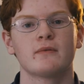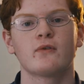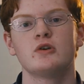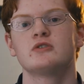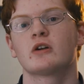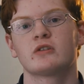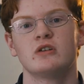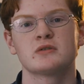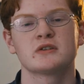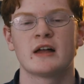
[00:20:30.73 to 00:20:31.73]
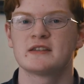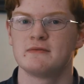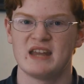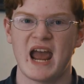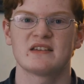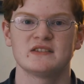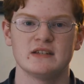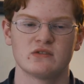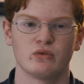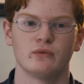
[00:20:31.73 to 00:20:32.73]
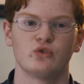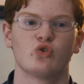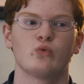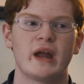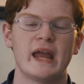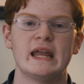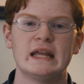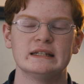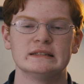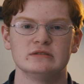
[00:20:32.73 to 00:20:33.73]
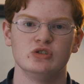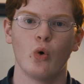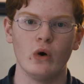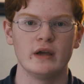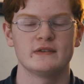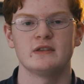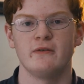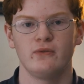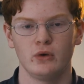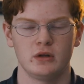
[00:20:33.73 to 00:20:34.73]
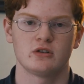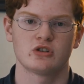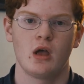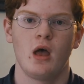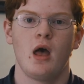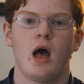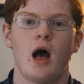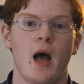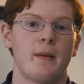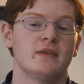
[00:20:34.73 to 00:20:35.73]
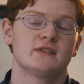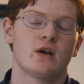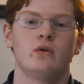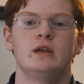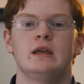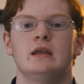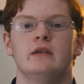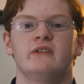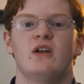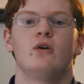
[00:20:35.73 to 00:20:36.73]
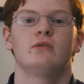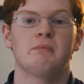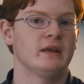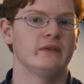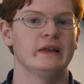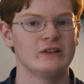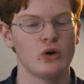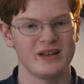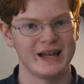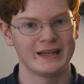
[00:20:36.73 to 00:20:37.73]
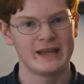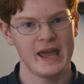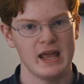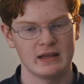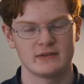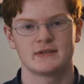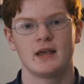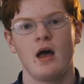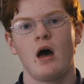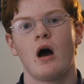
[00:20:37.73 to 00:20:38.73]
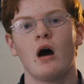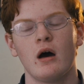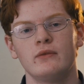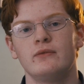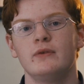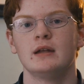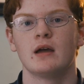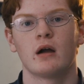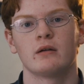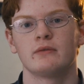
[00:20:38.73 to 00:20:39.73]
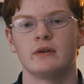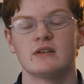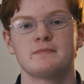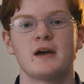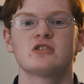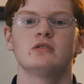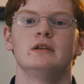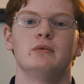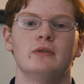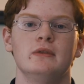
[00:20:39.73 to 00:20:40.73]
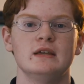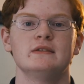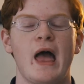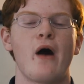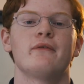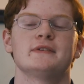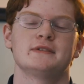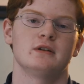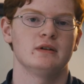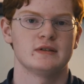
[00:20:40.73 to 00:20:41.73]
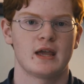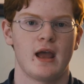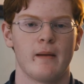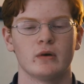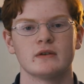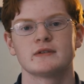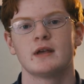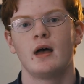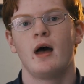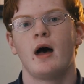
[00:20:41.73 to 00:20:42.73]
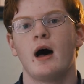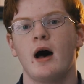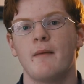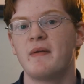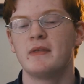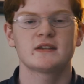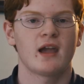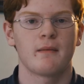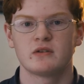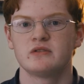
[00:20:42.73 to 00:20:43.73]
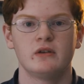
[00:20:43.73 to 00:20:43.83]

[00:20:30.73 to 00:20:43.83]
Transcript: before you start to notice lots of nasty sort of grain and noise in the footage. And Sony is known for being the low light kings of videography, especially with these Alpha series cameras. And this camera is no